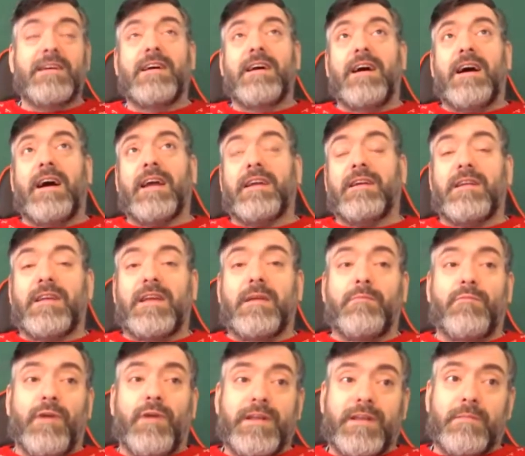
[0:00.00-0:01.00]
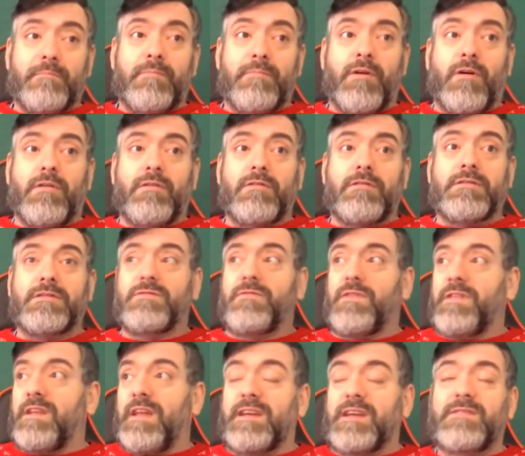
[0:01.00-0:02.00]
I'm going to keep writing blogs for the
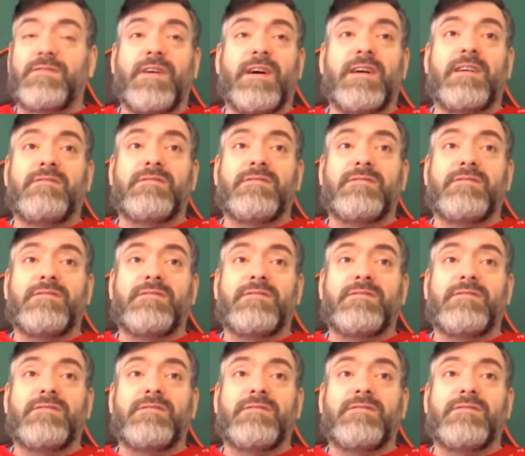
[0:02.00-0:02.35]
next 5,